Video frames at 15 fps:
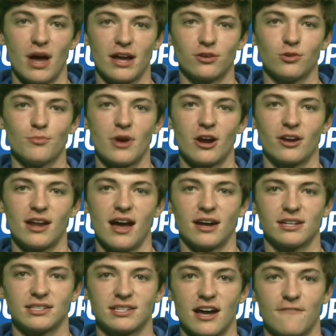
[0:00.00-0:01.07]
Michael
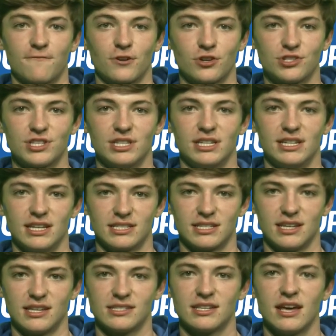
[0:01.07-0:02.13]
Marinakis got 1st in the
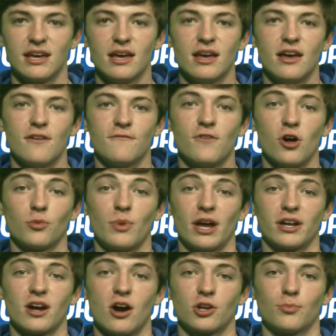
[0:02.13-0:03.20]
discus, followed
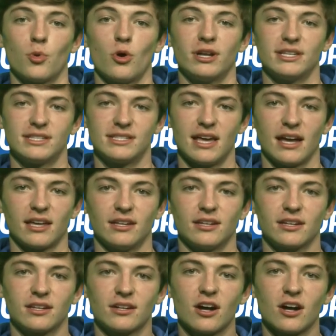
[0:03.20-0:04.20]
by Connor Boyd at 2nd.